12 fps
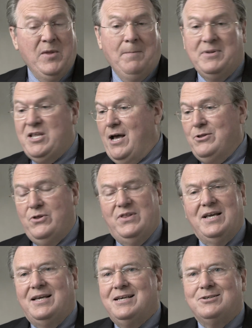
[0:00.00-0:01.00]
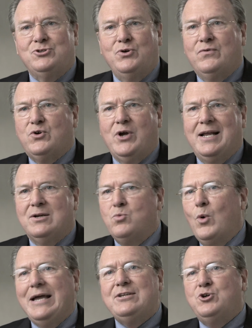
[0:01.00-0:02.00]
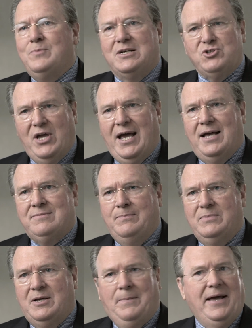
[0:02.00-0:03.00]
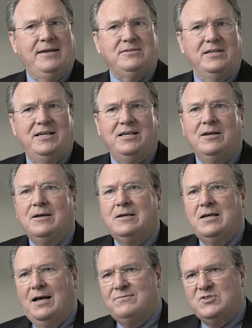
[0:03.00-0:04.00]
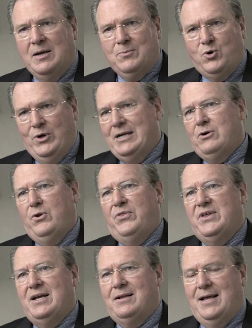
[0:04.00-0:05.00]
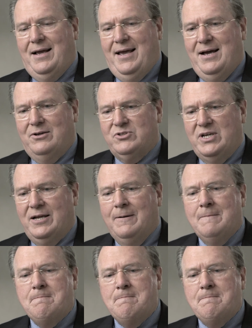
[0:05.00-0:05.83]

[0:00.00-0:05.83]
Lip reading: But the other thing is you've created way too much capacity of some critical thing like housing,